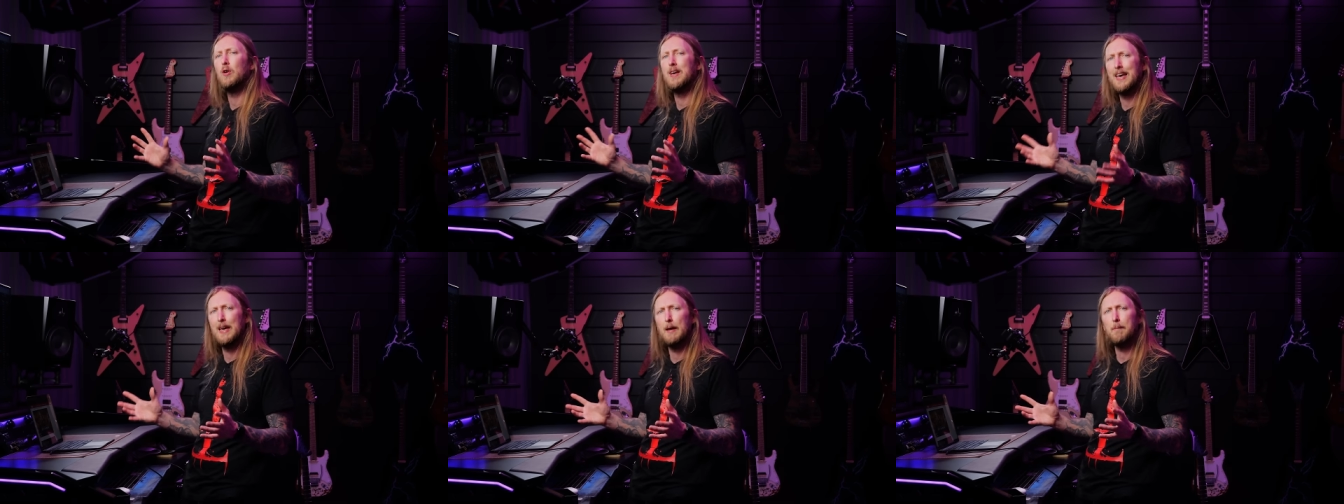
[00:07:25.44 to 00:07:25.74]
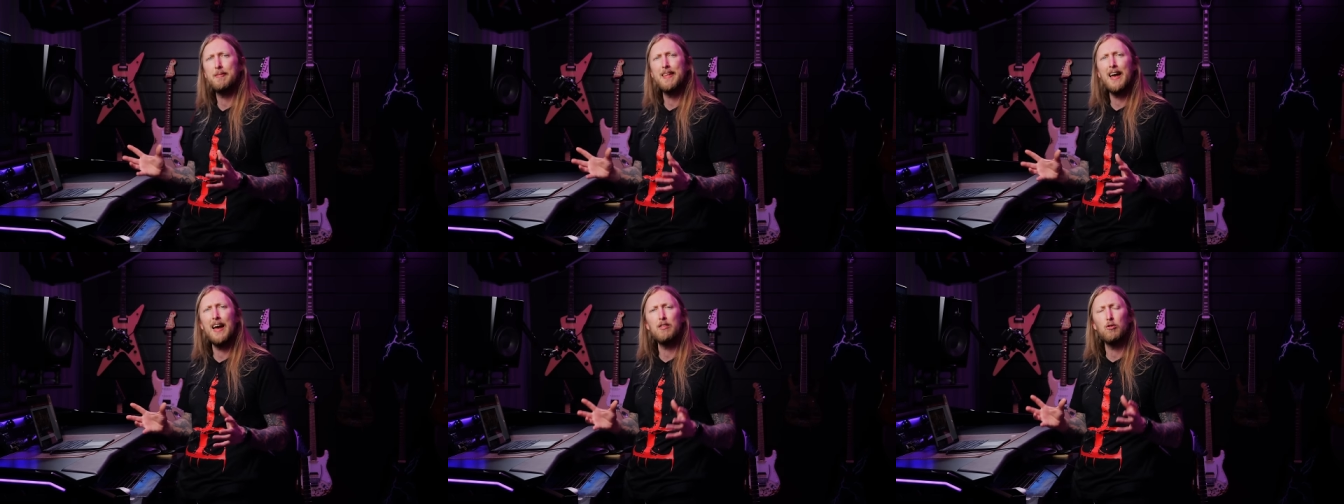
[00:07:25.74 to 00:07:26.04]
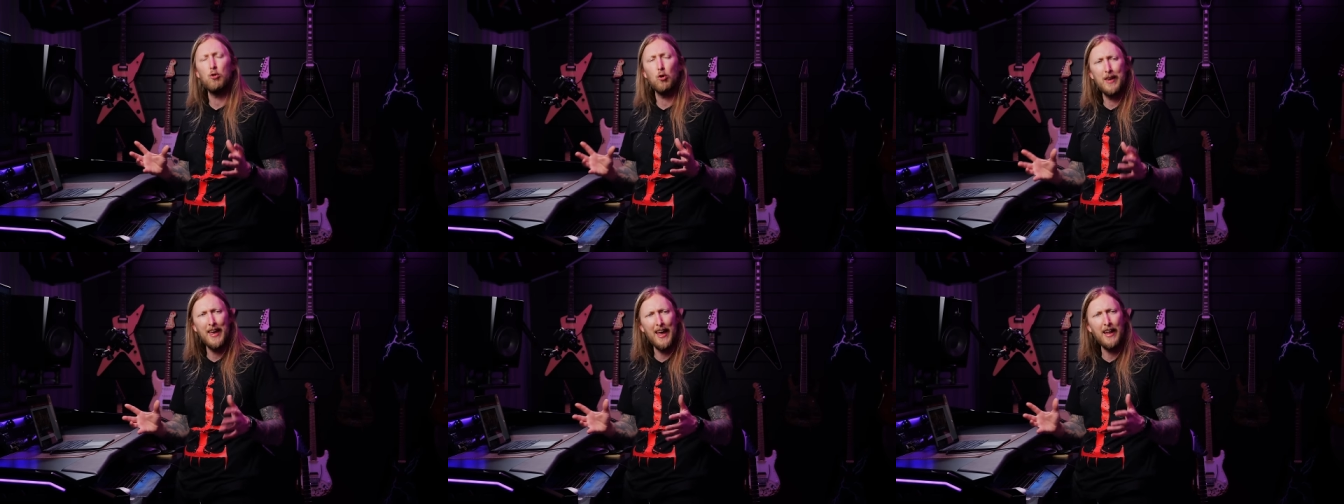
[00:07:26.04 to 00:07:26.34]
to keep
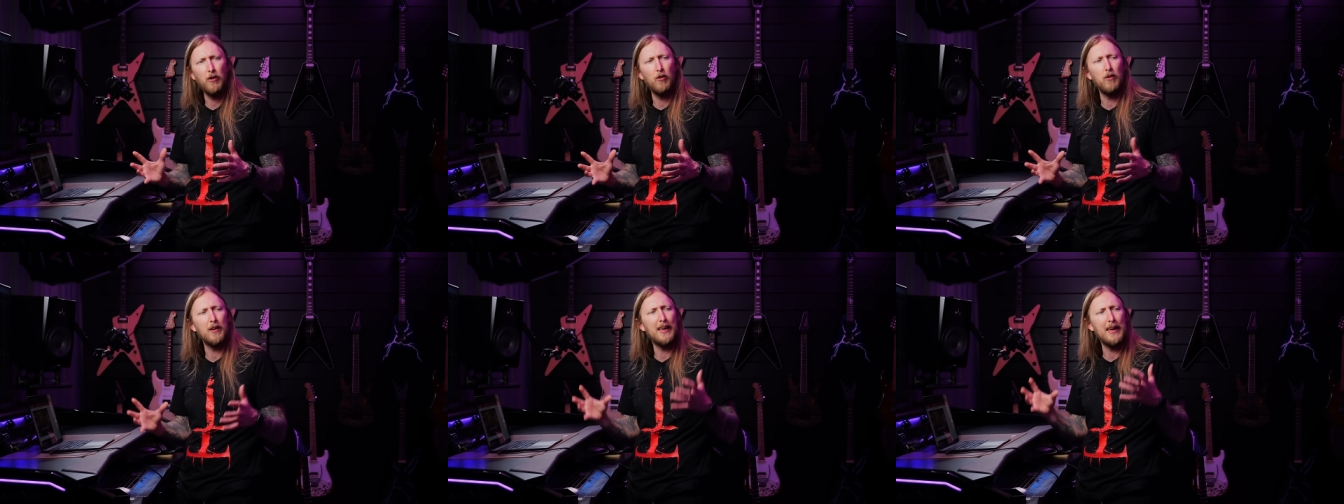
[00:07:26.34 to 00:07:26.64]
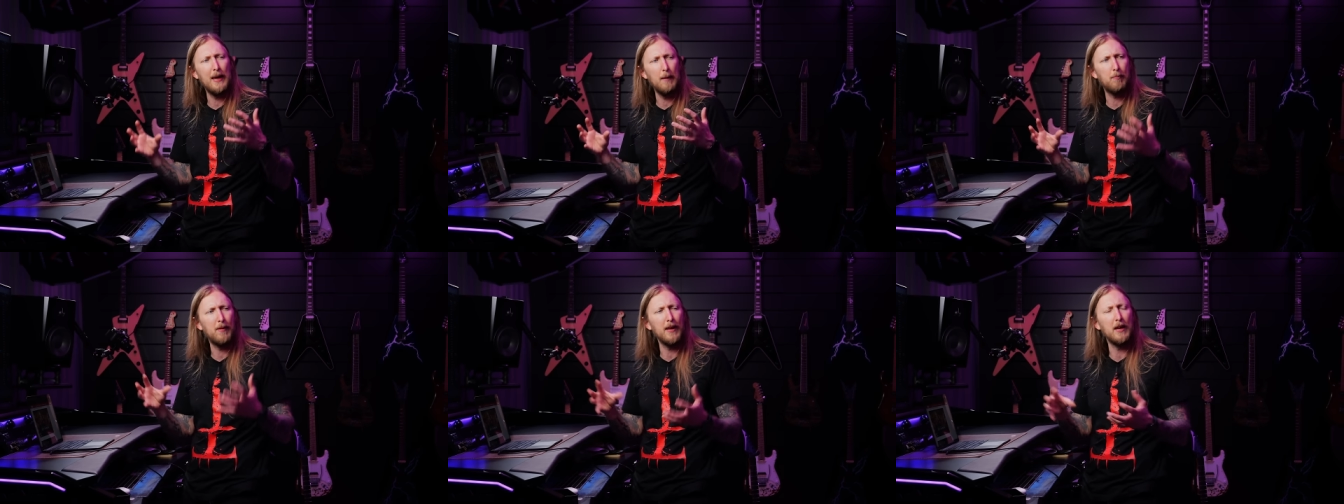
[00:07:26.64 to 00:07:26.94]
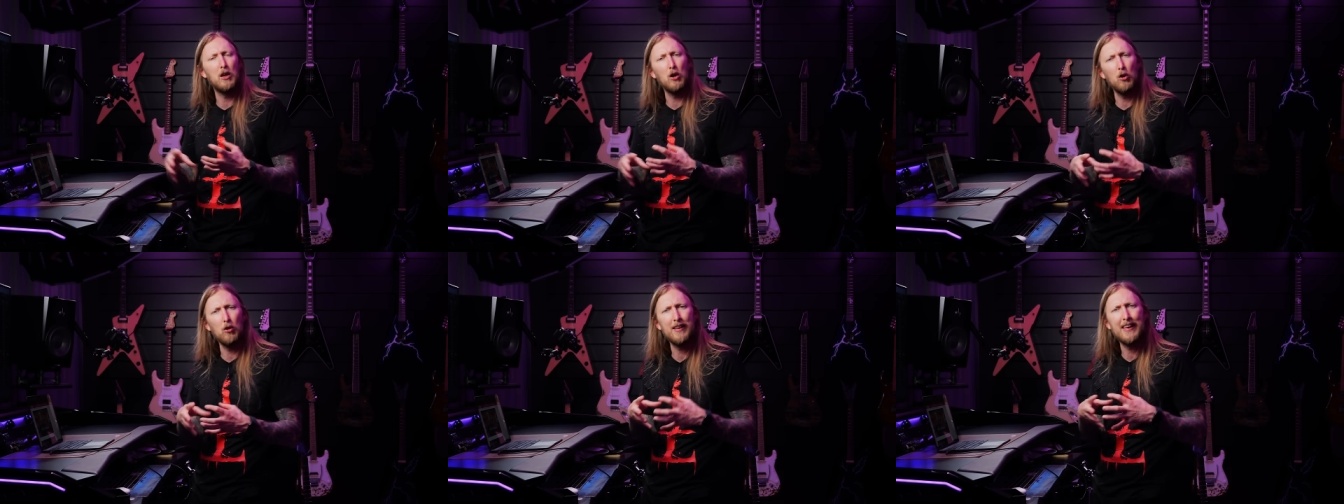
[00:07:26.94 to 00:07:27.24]
that together and keep the
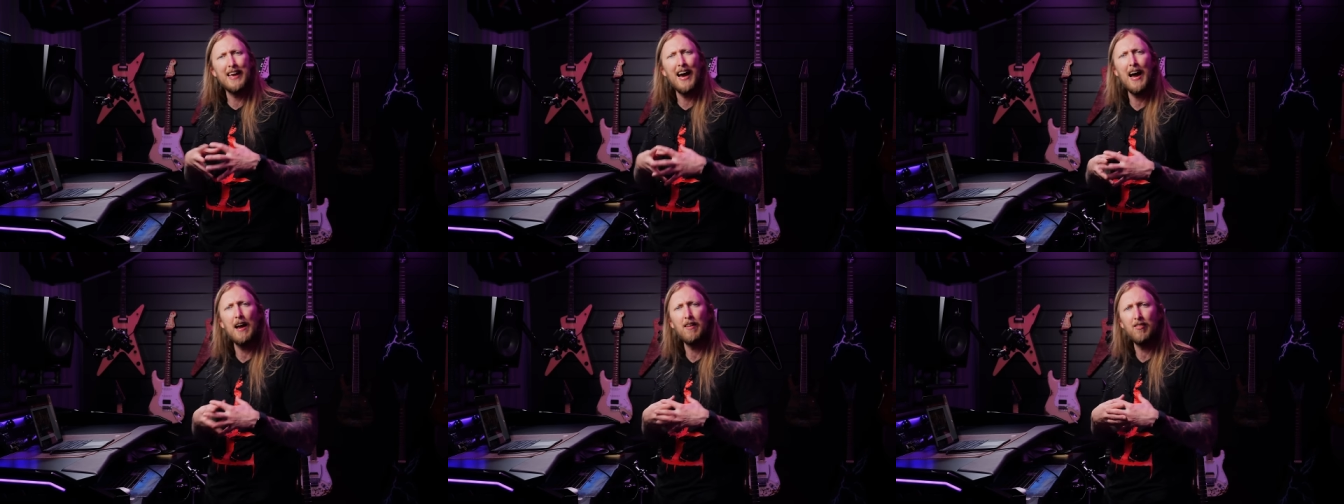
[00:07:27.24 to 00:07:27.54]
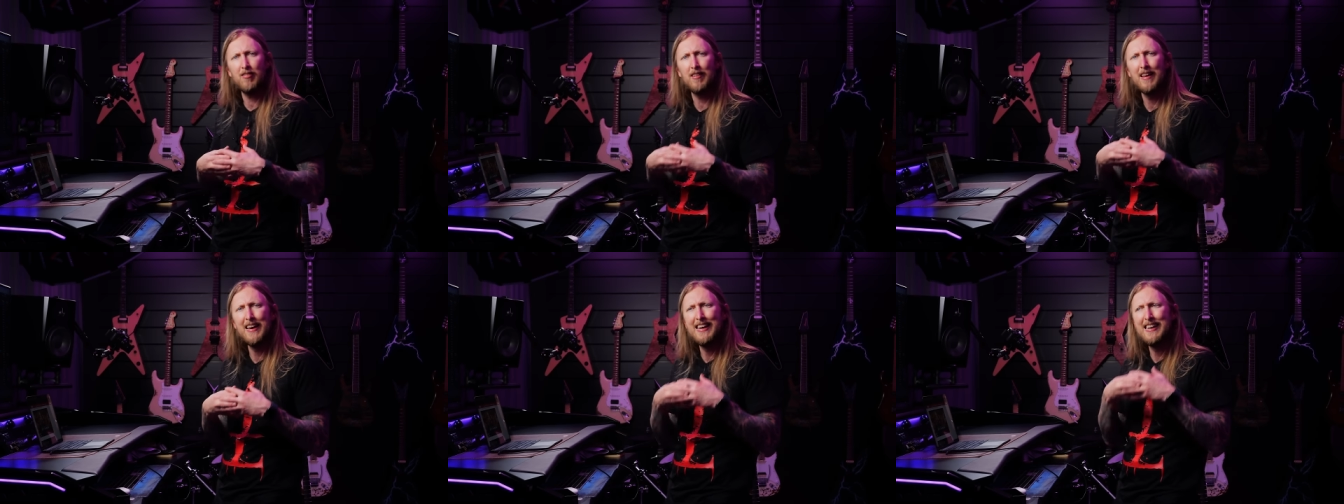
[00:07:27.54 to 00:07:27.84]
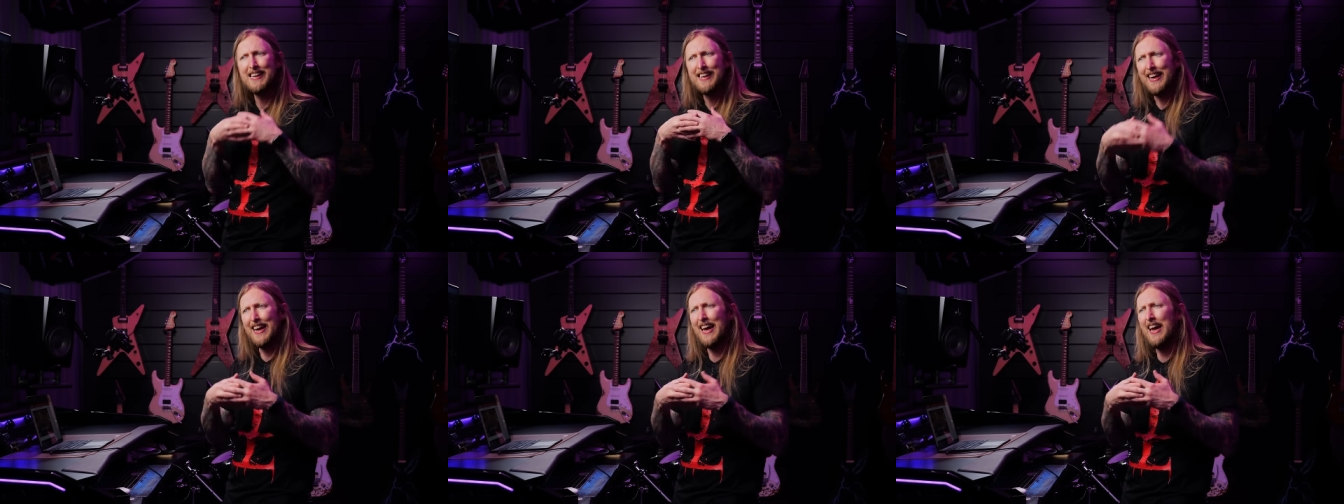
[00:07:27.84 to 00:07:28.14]
good guys
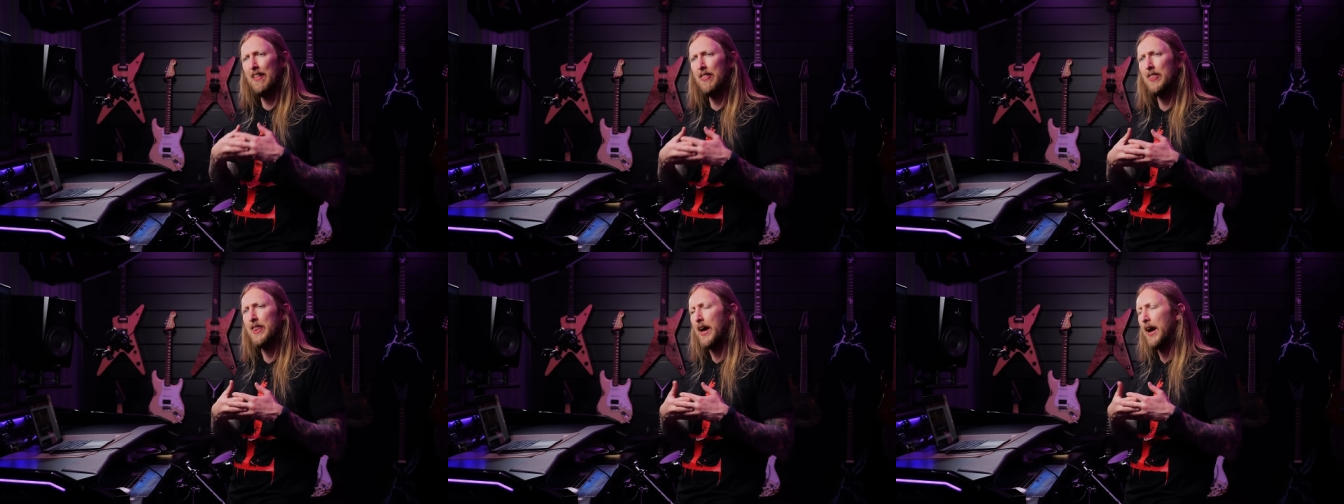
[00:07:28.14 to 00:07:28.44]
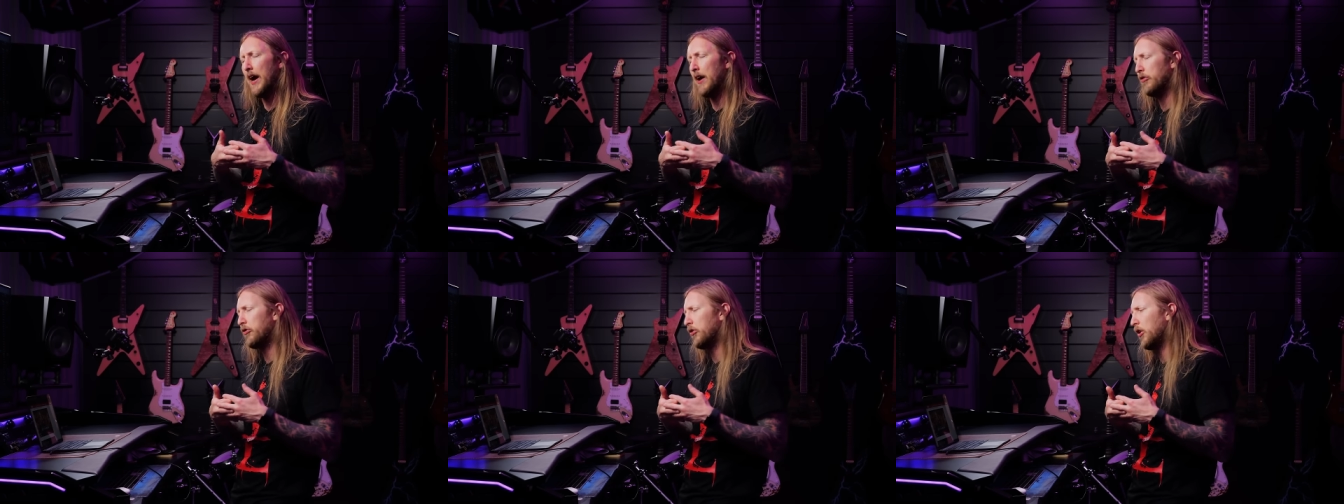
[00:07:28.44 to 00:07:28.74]
in there.